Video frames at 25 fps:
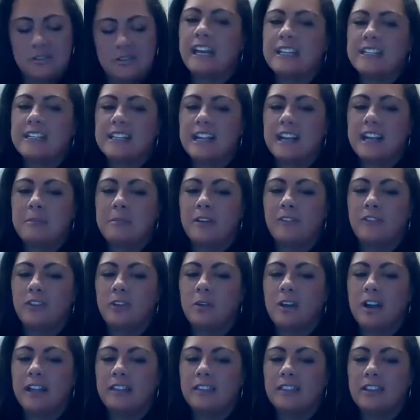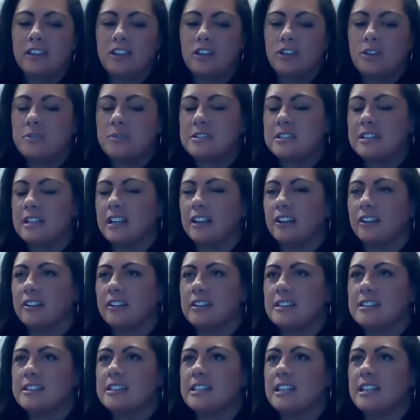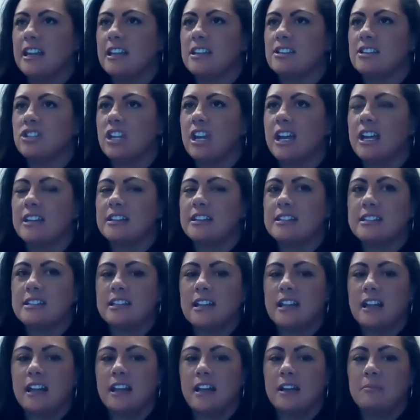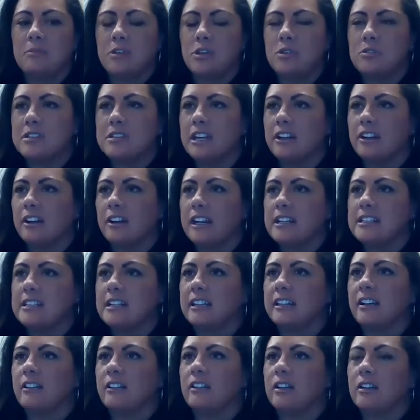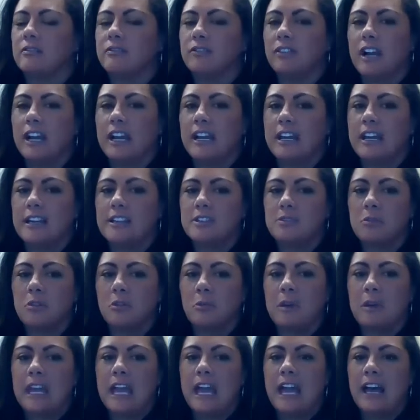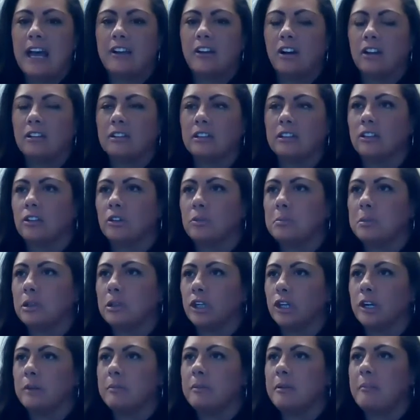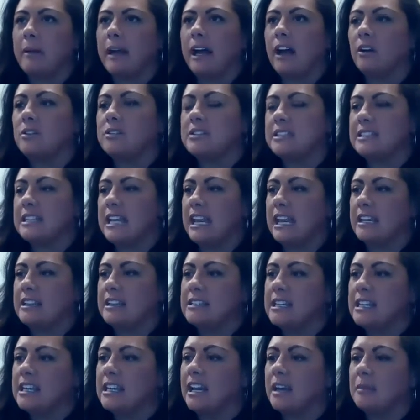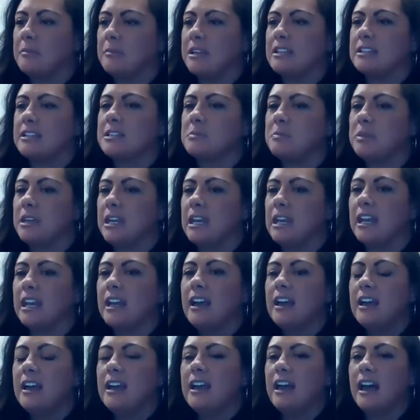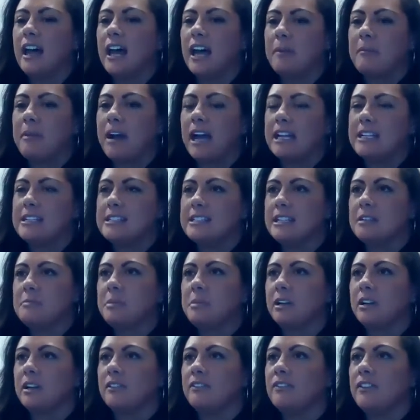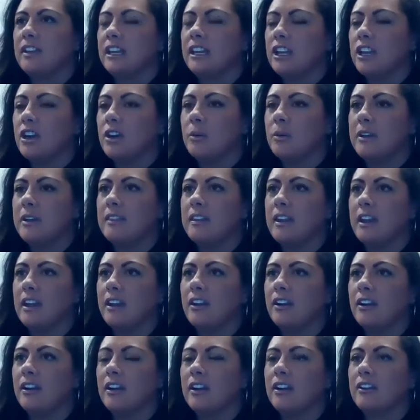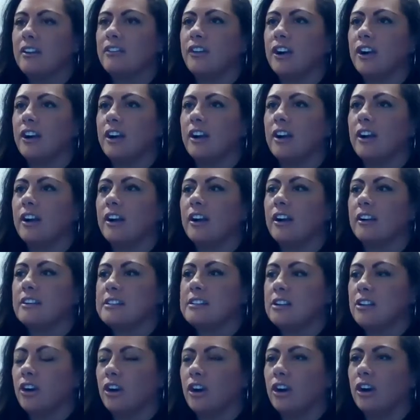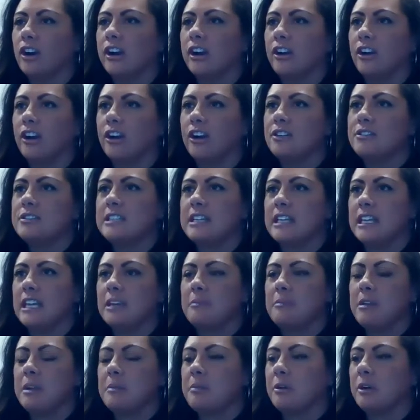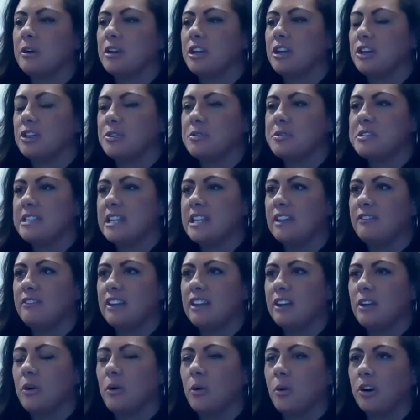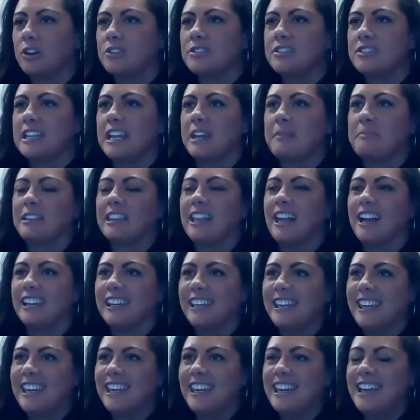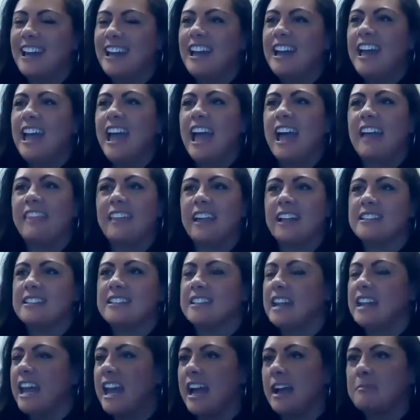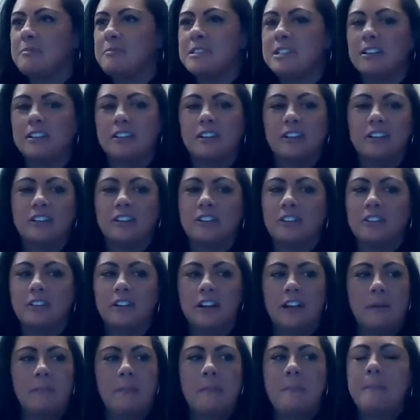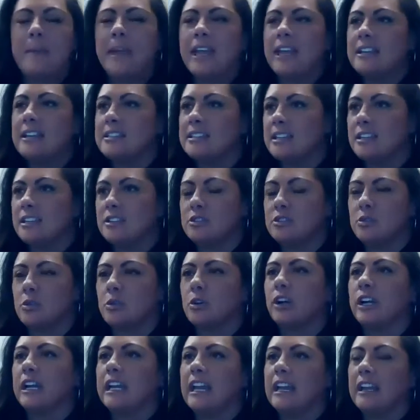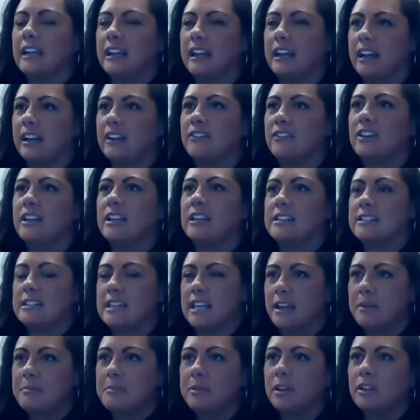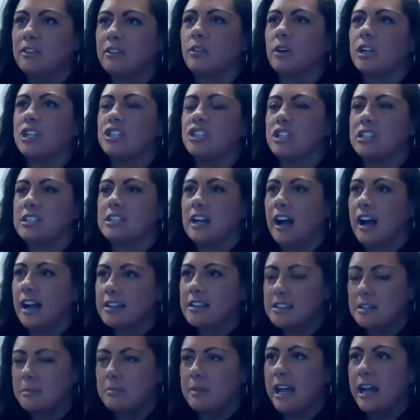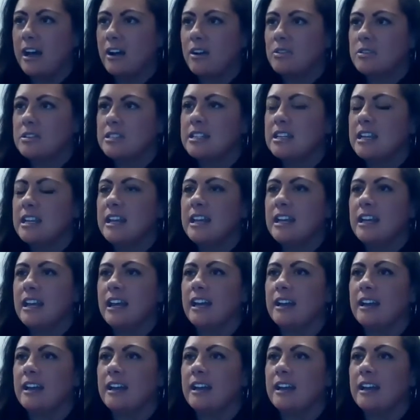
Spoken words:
guys, if you got the newsletter, the CHS newsletter I sent out on Fridays when we had our little blurb about Sandy coming to speak, I did put a video in there of her and her team at Purdue saving a horse named Lucky. And that's an absolute amazing story and kind of an example of what she talks about,